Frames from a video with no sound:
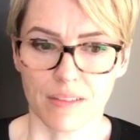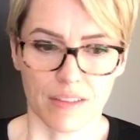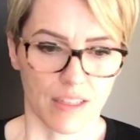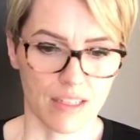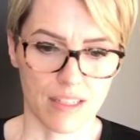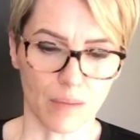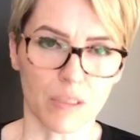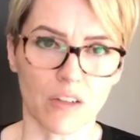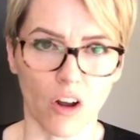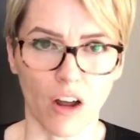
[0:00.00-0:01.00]

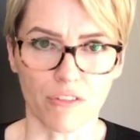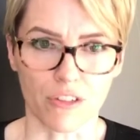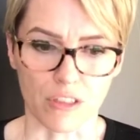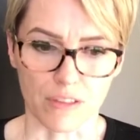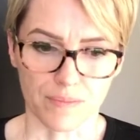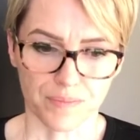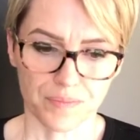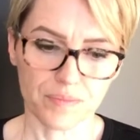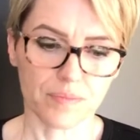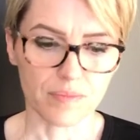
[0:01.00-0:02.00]
Accepted offer.
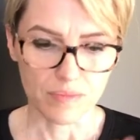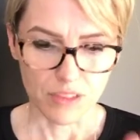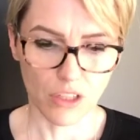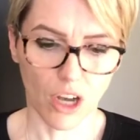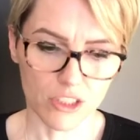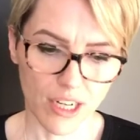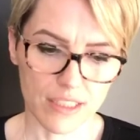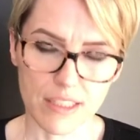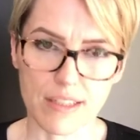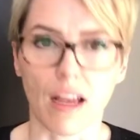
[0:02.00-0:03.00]
Contract
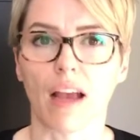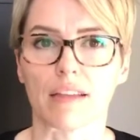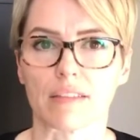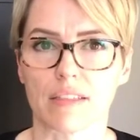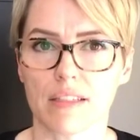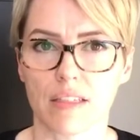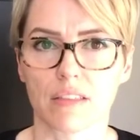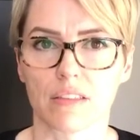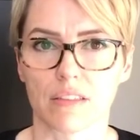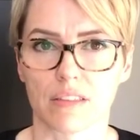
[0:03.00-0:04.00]
is signed,
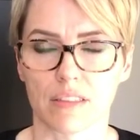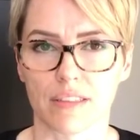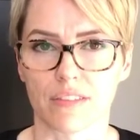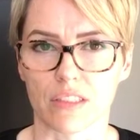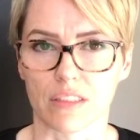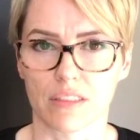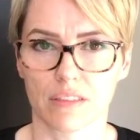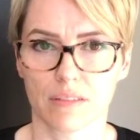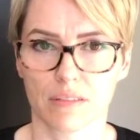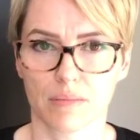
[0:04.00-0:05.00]
sealed, delivered
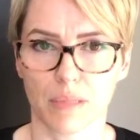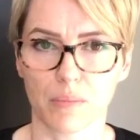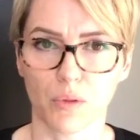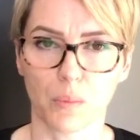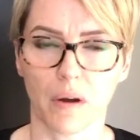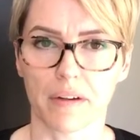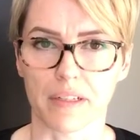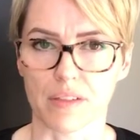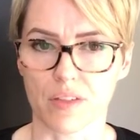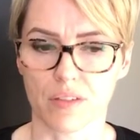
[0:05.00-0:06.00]
by both
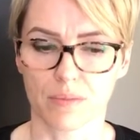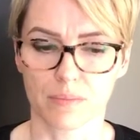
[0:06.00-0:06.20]
parties.